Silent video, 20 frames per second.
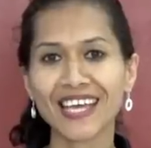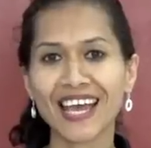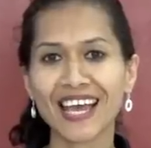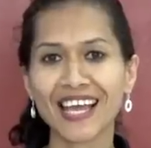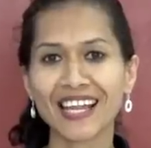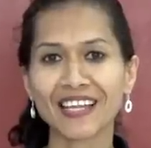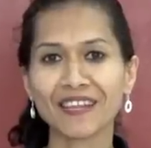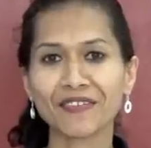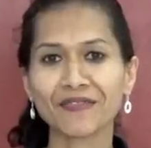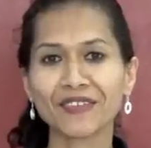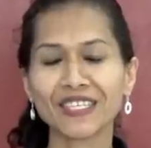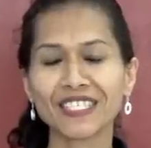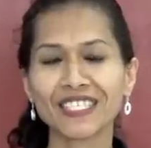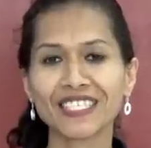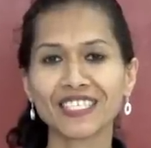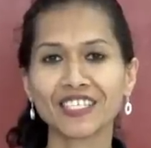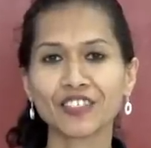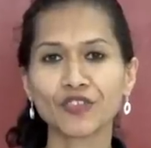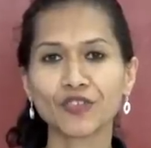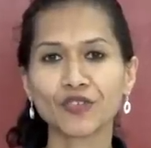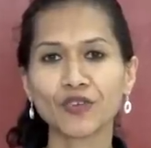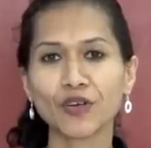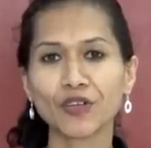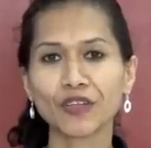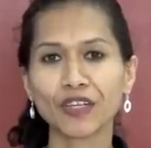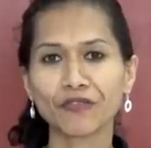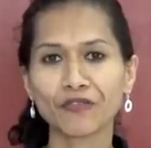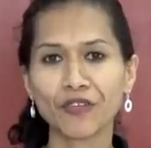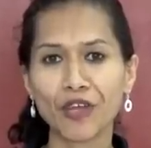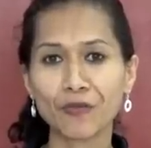I love listening to Gold
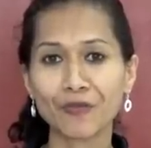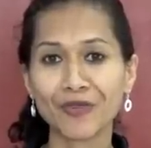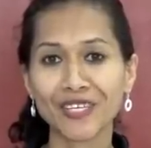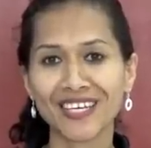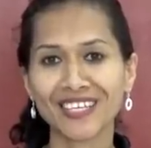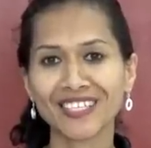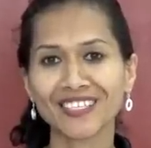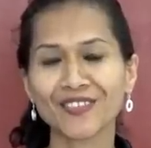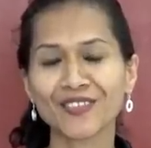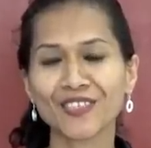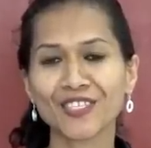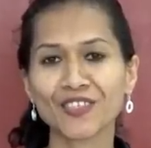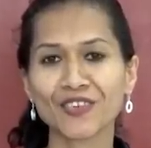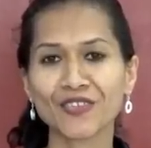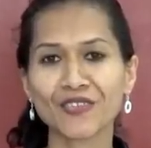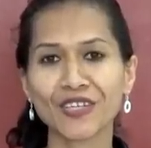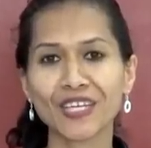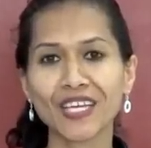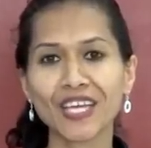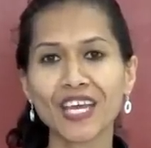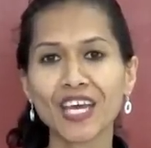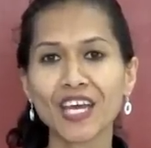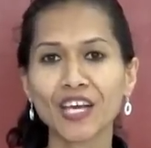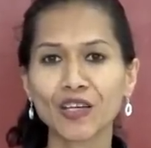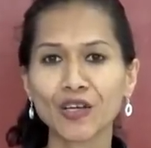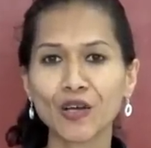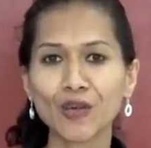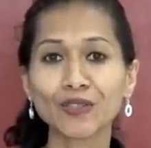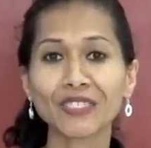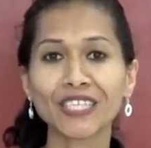FM here in Osori.
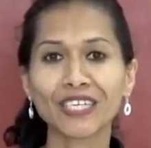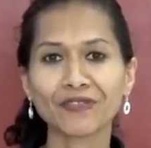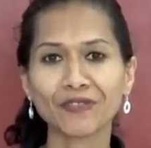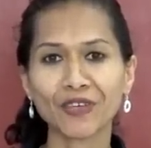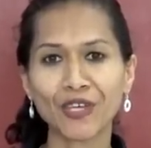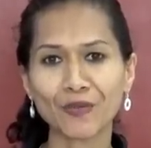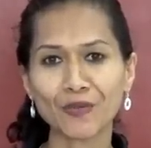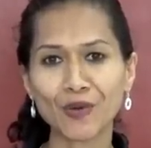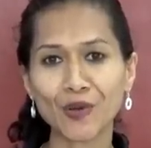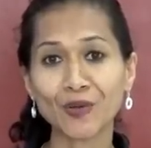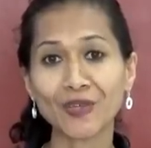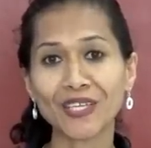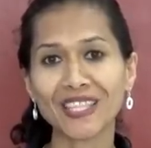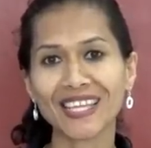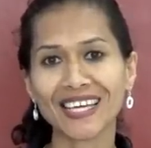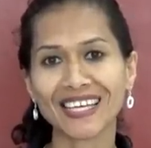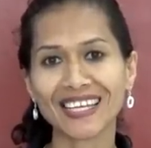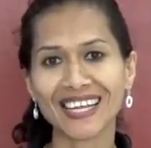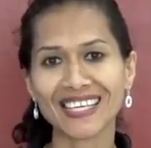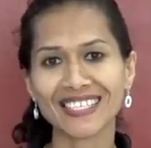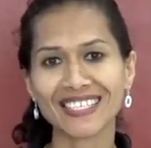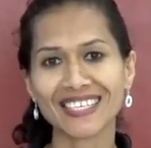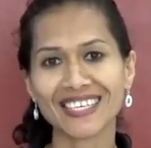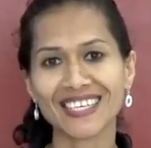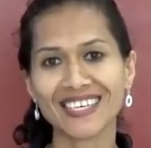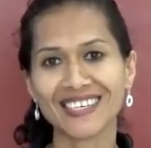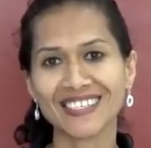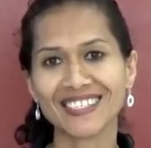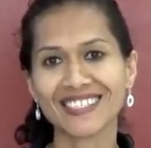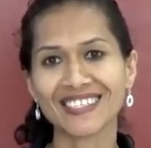Gold FM, only the classic
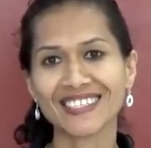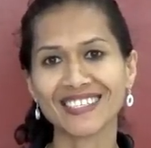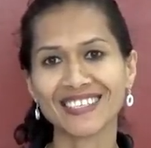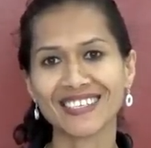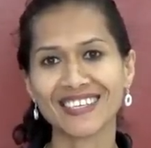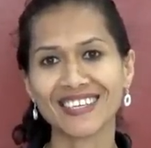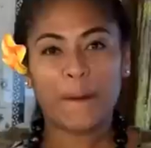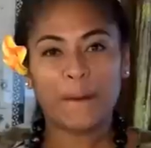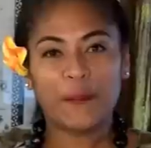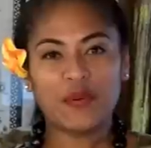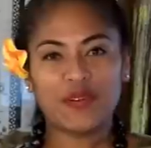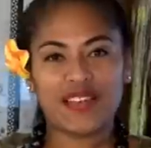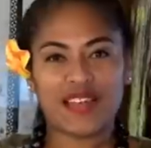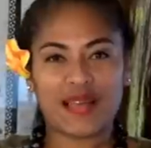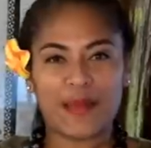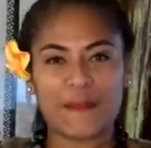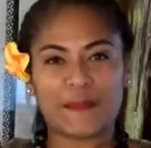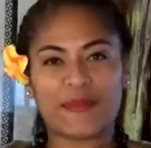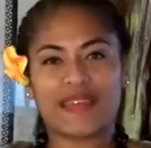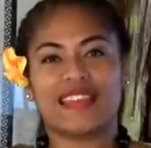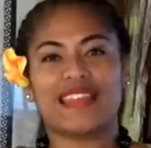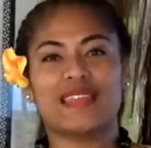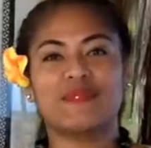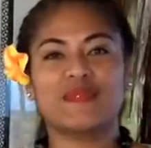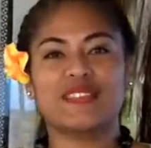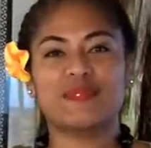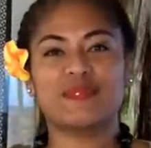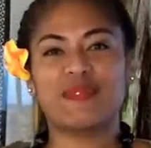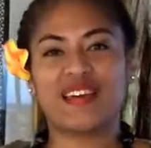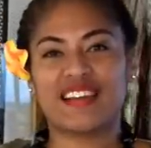hits. Bula, my name
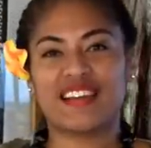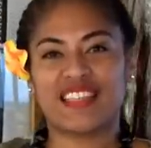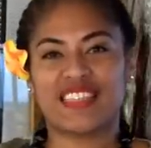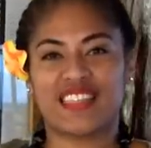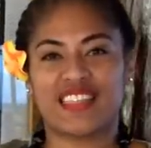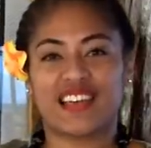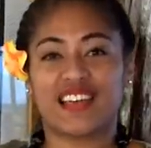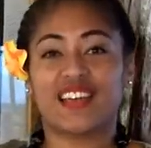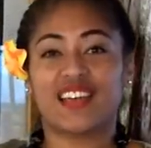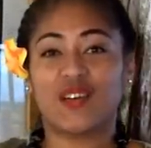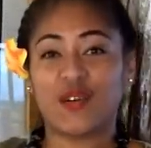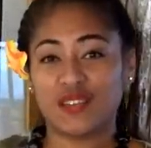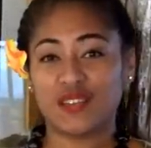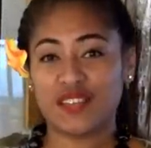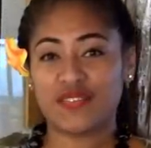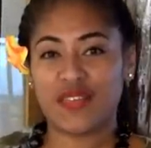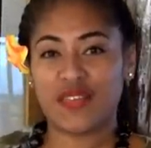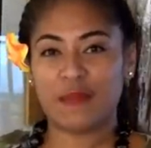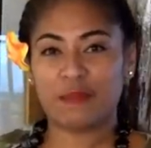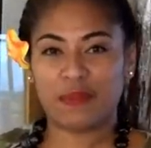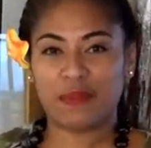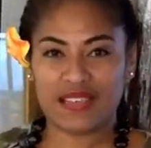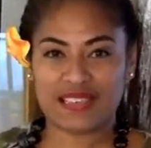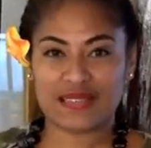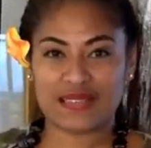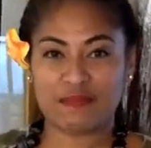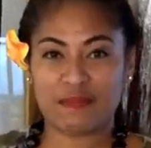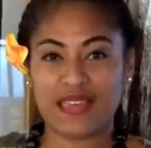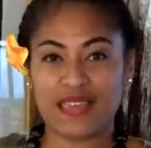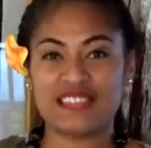is Marida. Gold FM plays
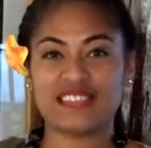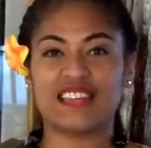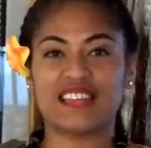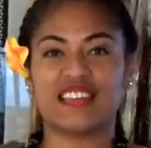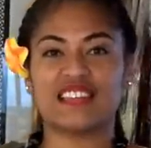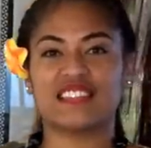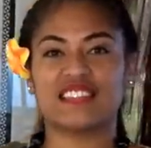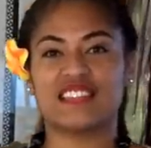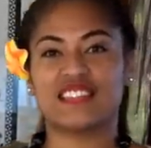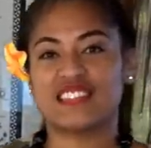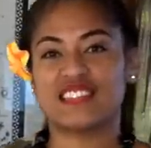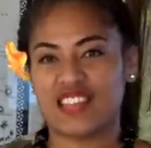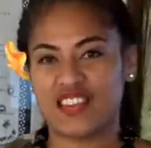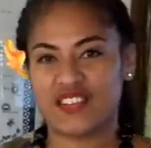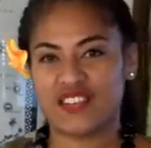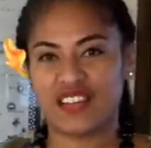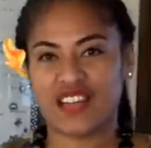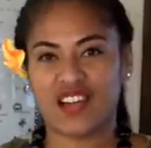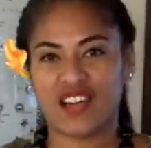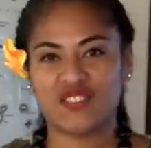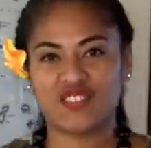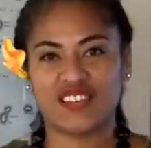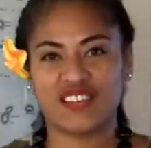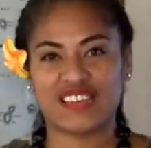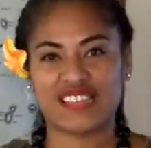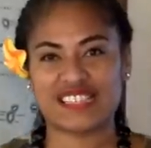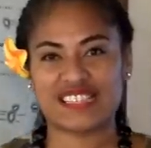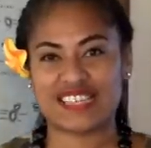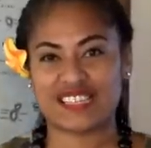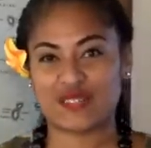the best classics here in Outrigger,
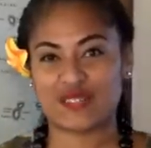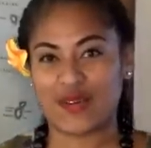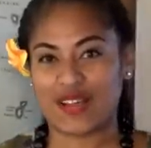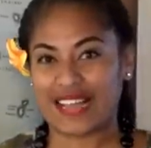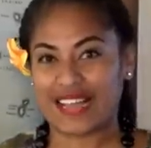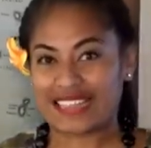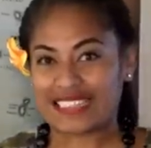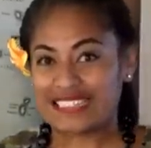Singatoka.